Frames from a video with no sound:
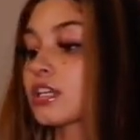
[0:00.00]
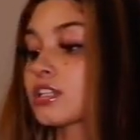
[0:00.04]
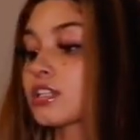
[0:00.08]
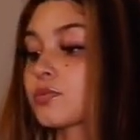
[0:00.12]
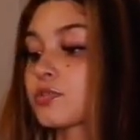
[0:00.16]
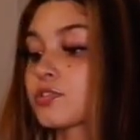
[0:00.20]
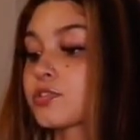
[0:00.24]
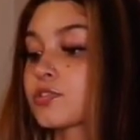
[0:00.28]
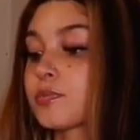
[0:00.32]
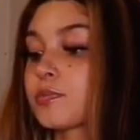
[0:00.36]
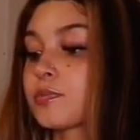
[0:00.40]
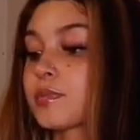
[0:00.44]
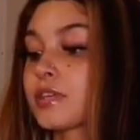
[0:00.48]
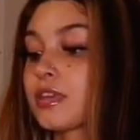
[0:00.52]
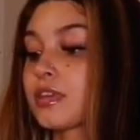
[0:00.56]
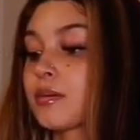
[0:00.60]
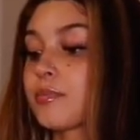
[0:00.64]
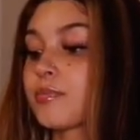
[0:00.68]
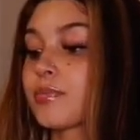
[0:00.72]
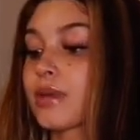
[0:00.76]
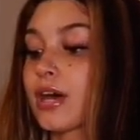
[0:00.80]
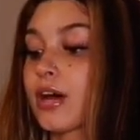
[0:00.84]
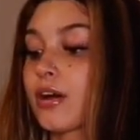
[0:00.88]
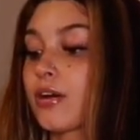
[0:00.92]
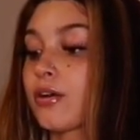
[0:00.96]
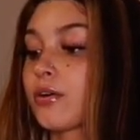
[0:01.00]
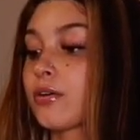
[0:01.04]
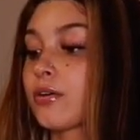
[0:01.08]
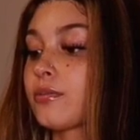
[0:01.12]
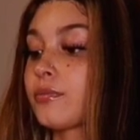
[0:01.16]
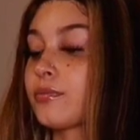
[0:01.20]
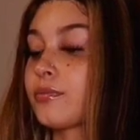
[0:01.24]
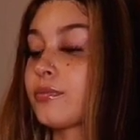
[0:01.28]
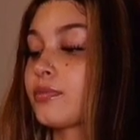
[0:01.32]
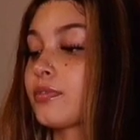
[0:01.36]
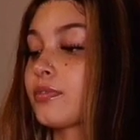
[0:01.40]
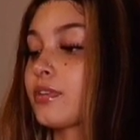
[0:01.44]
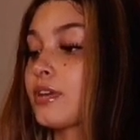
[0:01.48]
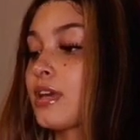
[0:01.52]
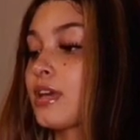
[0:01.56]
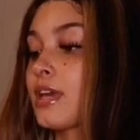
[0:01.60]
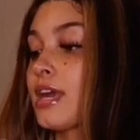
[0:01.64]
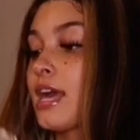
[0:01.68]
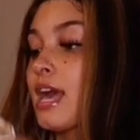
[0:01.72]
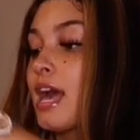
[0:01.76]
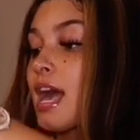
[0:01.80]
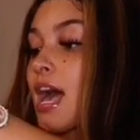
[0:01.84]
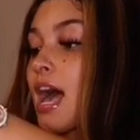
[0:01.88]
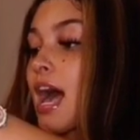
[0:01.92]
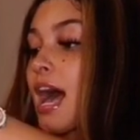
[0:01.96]
which would be the belt.
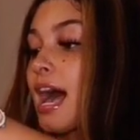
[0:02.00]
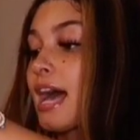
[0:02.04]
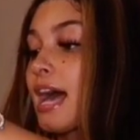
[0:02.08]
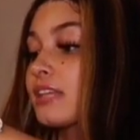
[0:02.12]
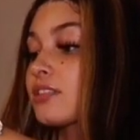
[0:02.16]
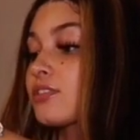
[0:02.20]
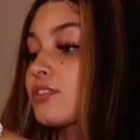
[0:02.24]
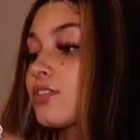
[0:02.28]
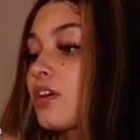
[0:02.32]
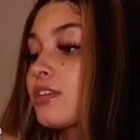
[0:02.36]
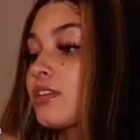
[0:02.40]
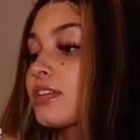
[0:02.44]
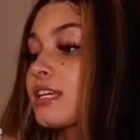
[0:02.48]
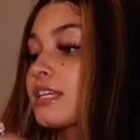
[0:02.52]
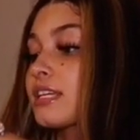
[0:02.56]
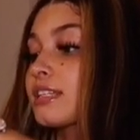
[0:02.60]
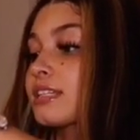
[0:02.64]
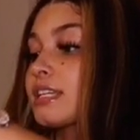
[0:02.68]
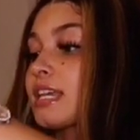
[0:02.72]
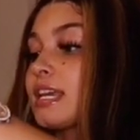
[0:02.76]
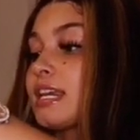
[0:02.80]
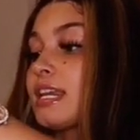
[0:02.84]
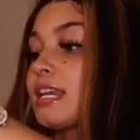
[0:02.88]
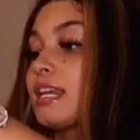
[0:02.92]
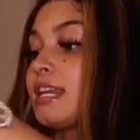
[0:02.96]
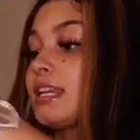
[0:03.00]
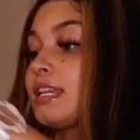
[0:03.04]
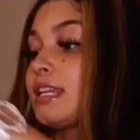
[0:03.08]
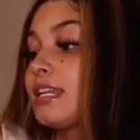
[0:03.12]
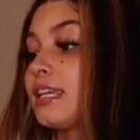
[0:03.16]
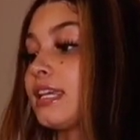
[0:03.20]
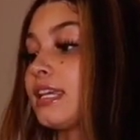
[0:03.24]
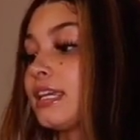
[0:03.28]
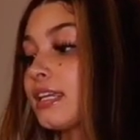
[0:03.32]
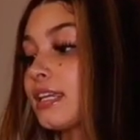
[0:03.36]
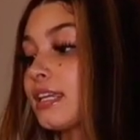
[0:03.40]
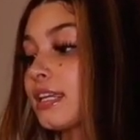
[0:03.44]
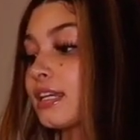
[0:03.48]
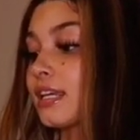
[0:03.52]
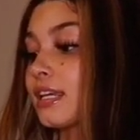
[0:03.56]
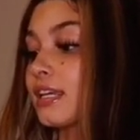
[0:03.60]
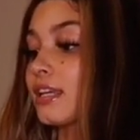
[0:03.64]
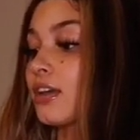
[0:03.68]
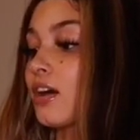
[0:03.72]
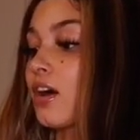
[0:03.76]
I saw this and needed it, y'all.